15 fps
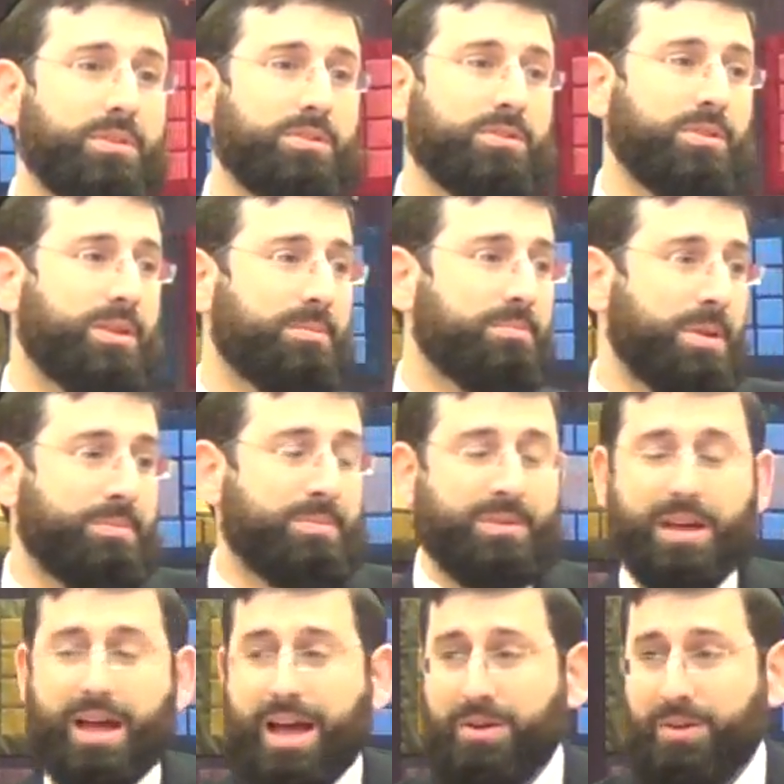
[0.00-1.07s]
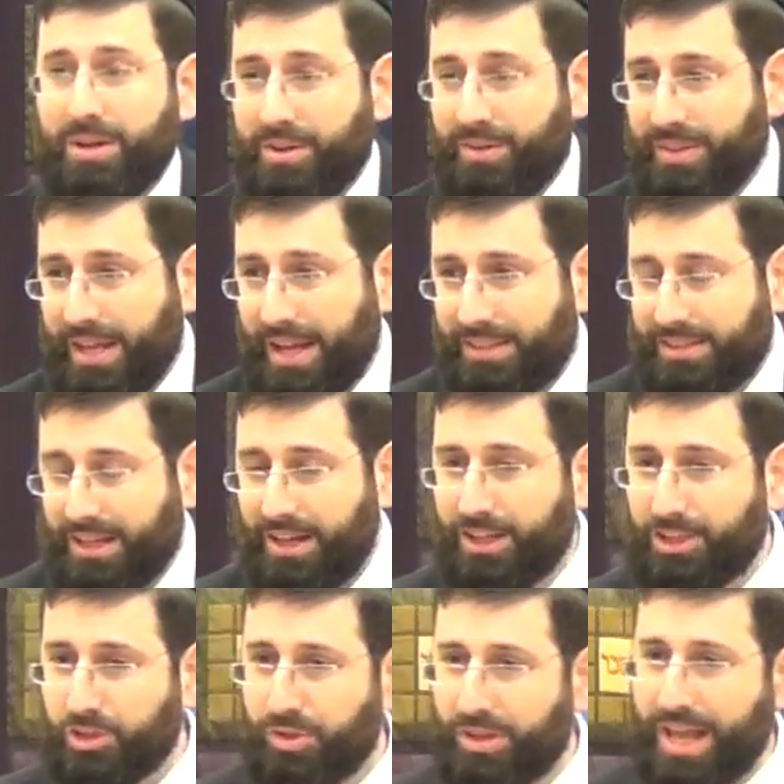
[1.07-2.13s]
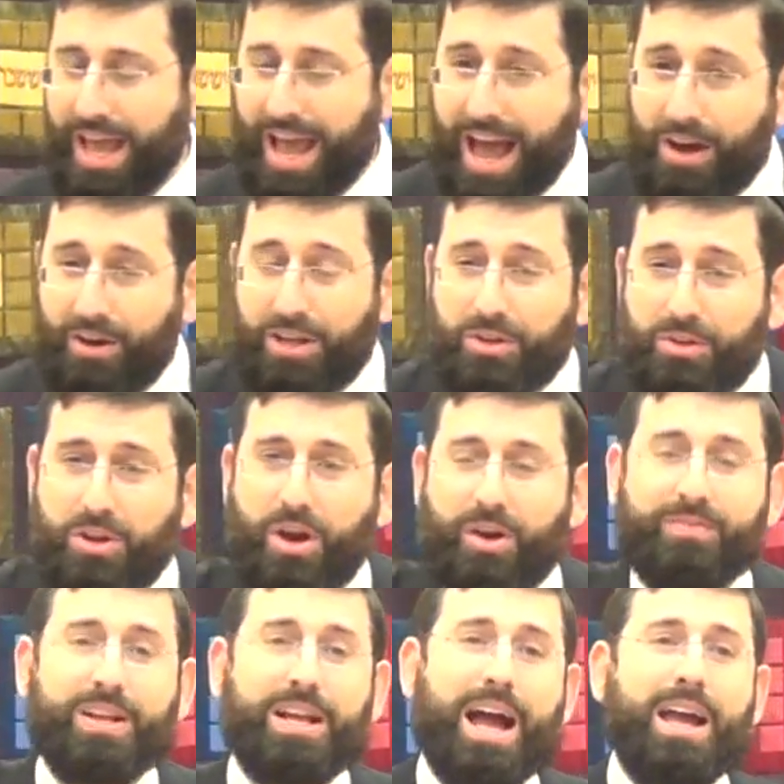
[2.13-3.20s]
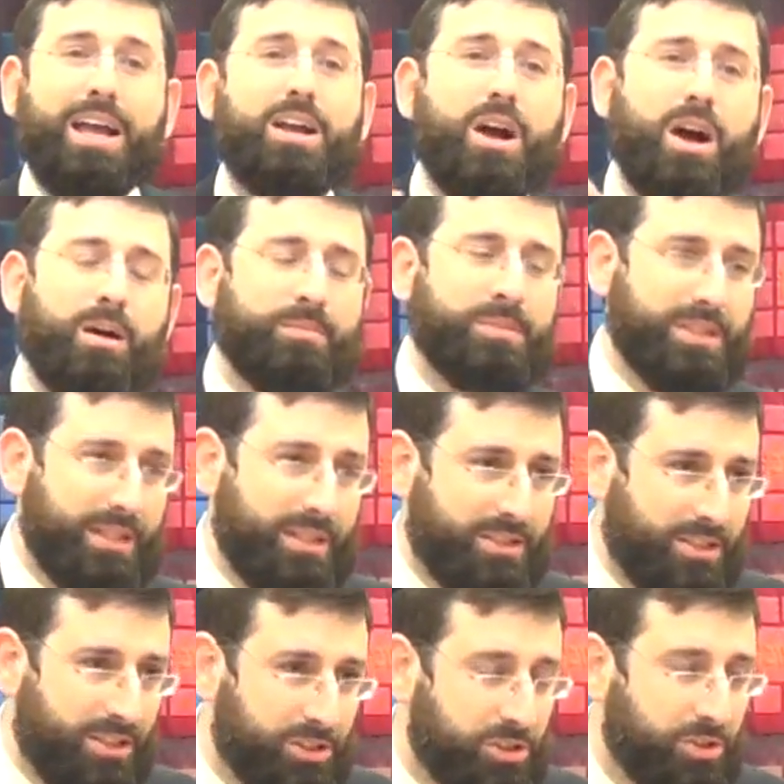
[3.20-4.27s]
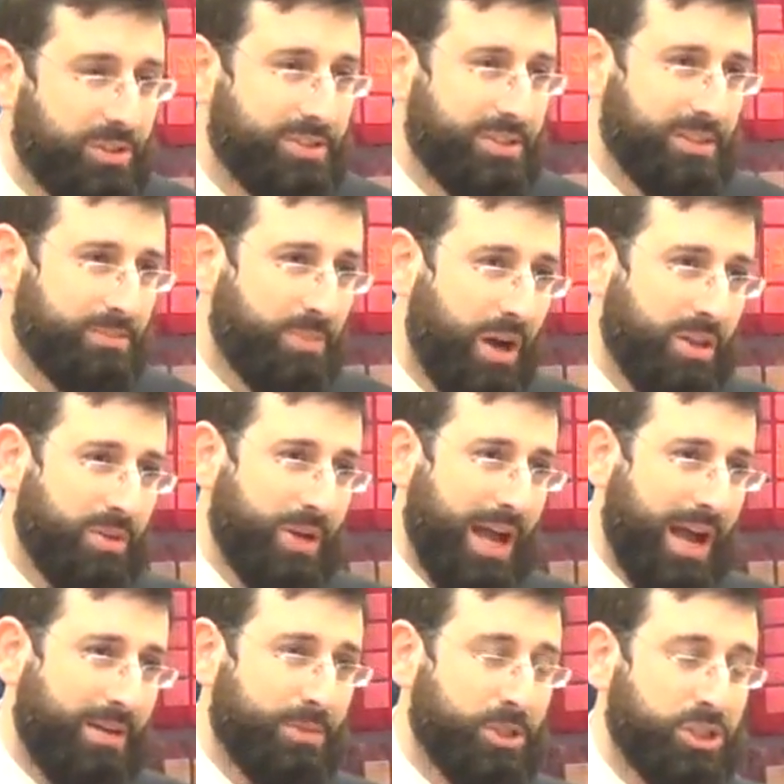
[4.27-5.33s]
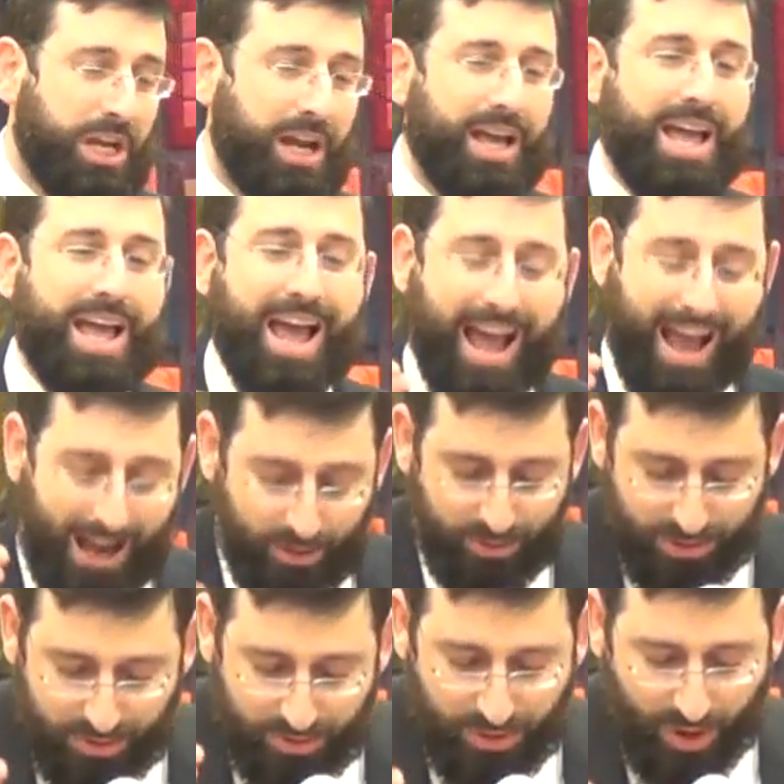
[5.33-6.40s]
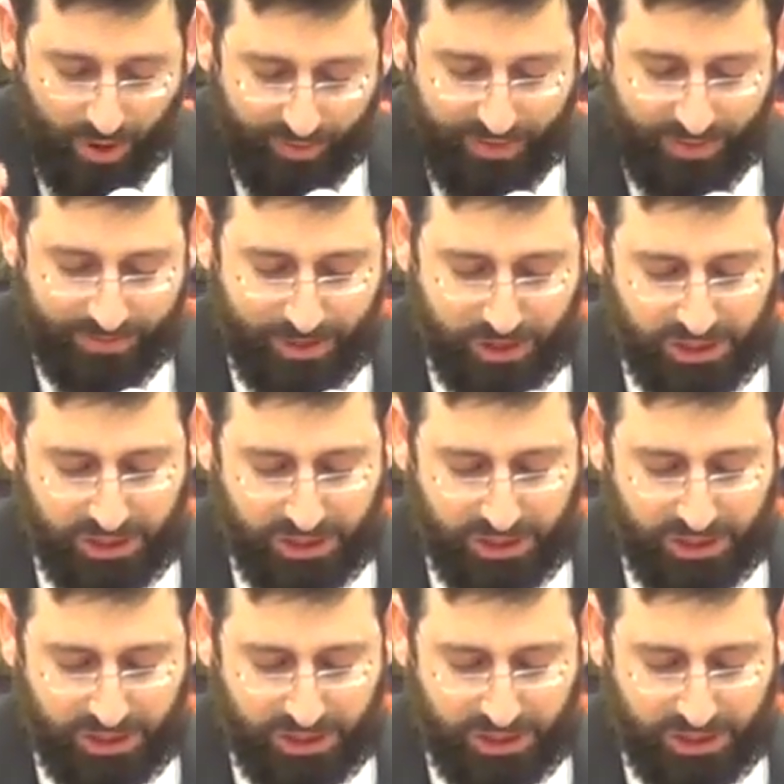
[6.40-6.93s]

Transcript: So maybe, how do I know if the guy's telling you the truth? How do you know if a guy comes into the shul and says, by the way, I'm a Mashiach? How do you know if they're a